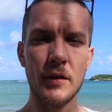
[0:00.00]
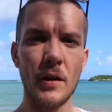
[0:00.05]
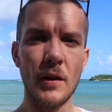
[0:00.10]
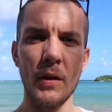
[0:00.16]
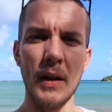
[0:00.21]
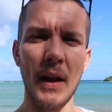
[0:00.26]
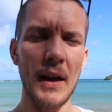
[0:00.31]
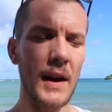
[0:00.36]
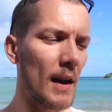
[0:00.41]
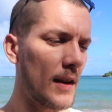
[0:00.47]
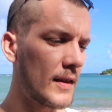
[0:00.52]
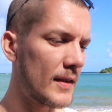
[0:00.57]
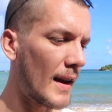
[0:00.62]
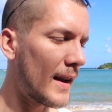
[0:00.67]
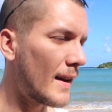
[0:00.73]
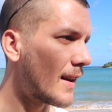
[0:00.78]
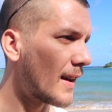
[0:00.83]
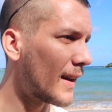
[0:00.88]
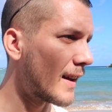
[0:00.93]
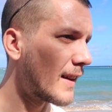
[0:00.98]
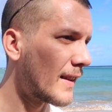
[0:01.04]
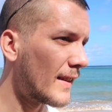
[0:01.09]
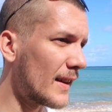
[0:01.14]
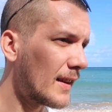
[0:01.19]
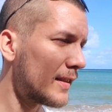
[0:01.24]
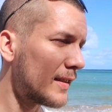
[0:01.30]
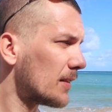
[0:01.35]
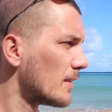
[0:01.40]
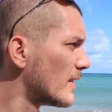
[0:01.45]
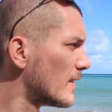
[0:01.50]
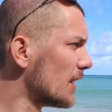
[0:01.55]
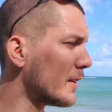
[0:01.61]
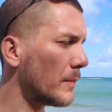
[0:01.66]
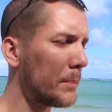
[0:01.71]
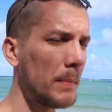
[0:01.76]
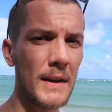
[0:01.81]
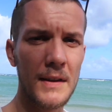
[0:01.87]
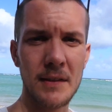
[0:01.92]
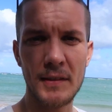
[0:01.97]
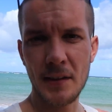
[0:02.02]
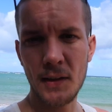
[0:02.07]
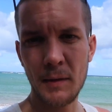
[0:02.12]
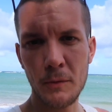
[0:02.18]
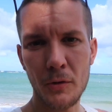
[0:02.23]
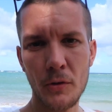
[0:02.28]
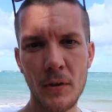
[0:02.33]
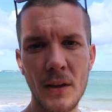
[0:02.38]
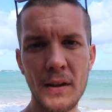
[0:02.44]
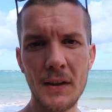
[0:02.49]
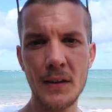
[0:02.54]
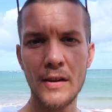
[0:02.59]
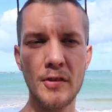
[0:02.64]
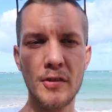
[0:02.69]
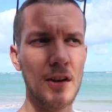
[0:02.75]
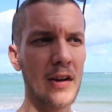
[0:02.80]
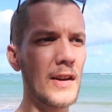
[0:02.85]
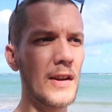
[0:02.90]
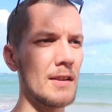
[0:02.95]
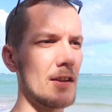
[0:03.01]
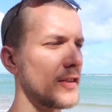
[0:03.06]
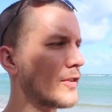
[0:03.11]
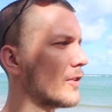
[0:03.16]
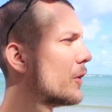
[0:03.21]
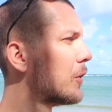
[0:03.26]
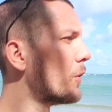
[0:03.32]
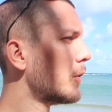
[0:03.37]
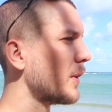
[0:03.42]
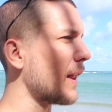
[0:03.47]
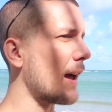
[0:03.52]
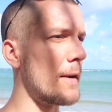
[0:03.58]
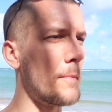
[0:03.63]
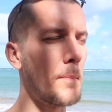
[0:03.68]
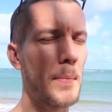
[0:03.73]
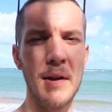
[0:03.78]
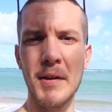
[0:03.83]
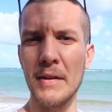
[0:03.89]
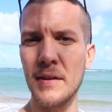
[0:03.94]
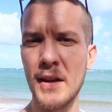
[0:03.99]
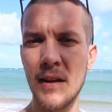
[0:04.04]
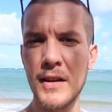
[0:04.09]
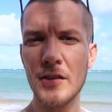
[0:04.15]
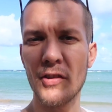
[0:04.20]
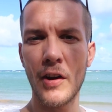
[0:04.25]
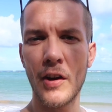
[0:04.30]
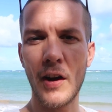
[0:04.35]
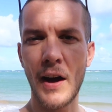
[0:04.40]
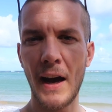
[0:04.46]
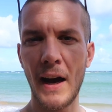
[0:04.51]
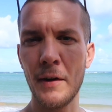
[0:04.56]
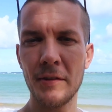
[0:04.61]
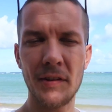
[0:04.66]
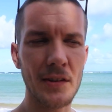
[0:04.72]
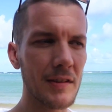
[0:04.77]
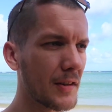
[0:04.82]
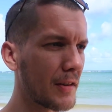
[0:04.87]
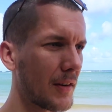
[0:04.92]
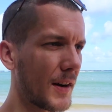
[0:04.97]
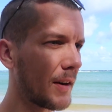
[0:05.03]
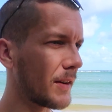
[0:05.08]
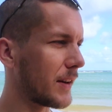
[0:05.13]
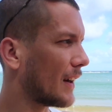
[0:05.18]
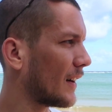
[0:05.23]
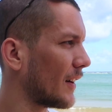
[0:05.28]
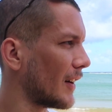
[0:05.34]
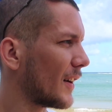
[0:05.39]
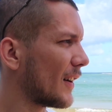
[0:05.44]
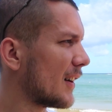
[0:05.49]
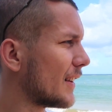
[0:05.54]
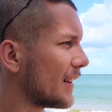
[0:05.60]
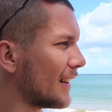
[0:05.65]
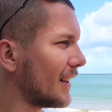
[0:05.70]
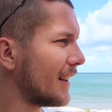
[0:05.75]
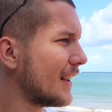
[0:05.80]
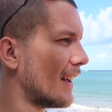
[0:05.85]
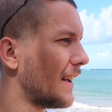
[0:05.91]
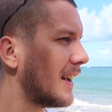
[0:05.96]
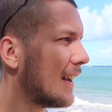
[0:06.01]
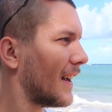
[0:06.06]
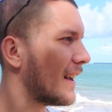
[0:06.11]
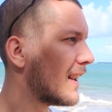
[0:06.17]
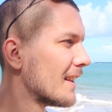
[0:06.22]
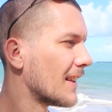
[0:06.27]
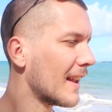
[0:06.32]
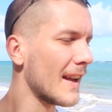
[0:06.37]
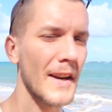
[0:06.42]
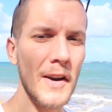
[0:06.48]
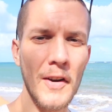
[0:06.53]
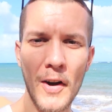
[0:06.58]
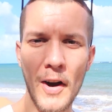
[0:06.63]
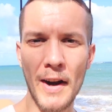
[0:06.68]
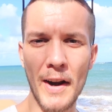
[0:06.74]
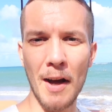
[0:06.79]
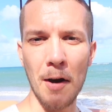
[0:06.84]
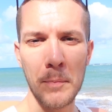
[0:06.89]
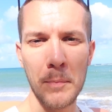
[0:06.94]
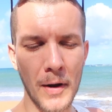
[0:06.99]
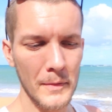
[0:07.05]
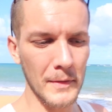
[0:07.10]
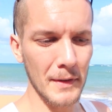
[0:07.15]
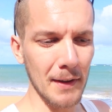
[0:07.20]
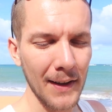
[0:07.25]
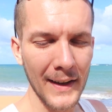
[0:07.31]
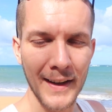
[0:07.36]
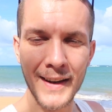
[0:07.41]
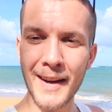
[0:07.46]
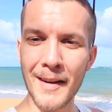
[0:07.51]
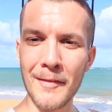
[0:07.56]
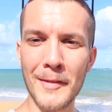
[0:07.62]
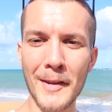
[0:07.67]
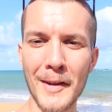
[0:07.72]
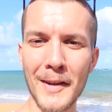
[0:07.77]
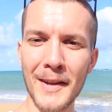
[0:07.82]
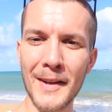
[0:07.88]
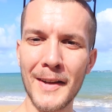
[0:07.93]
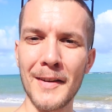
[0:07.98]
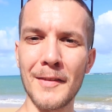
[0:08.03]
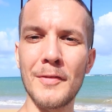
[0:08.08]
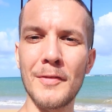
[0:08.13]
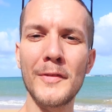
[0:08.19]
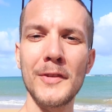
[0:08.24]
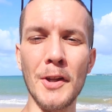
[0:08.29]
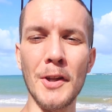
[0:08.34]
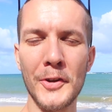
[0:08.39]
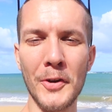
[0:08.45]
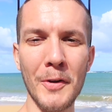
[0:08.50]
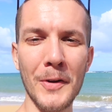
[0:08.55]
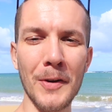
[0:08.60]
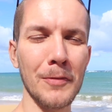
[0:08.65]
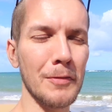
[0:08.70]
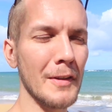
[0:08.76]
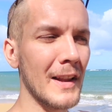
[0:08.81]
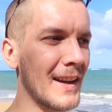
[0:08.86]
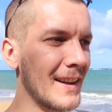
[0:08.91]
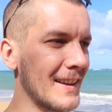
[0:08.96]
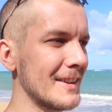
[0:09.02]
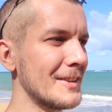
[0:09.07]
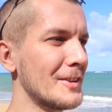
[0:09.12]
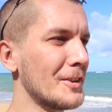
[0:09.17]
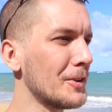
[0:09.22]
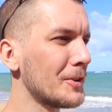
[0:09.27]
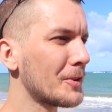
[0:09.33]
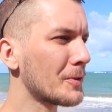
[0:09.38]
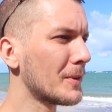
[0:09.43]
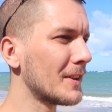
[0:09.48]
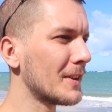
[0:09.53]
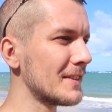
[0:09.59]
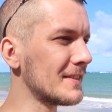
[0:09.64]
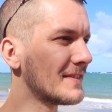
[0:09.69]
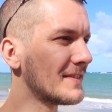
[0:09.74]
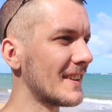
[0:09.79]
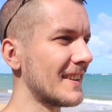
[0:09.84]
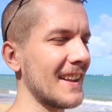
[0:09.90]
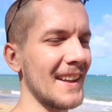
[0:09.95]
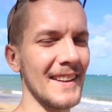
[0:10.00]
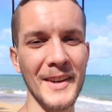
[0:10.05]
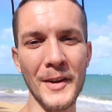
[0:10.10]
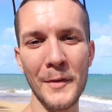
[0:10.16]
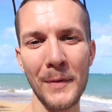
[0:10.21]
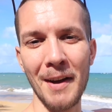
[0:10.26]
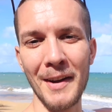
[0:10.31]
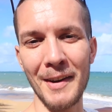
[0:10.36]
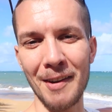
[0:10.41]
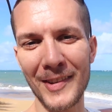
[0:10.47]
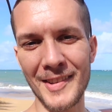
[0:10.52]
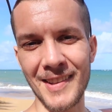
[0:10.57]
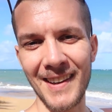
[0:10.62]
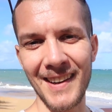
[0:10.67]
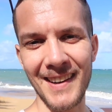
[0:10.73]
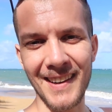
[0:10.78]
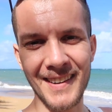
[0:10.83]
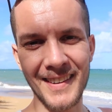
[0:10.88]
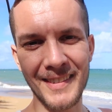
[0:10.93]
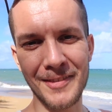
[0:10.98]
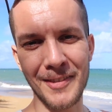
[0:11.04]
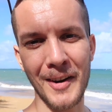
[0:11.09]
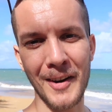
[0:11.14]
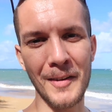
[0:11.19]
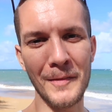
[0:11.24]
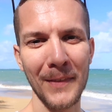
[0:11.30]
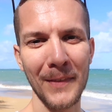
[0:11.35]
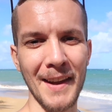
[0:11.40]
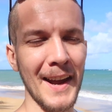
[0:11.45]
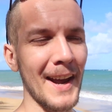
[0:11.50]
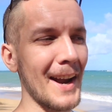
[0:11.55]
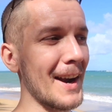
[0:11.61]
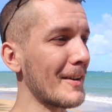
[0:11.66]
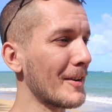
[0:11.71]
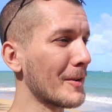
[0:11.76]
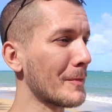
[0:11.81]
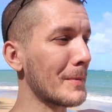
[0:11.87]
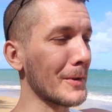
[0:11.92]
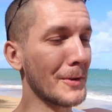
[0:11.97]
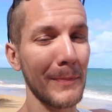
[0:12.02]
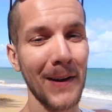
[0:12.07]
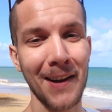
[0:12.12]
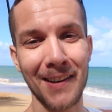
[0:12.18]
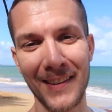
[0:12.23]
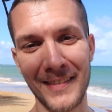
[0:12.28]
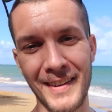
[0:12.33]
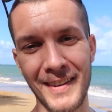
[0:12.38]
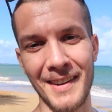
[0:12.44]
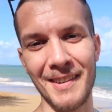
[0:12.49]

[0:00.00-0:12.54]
So like I said, this beach seems really deserted. There's no like buildings or houses around here at all. Later on I'll probably give the drone a flight as usual, and then you'll be able to see from the aerial perspective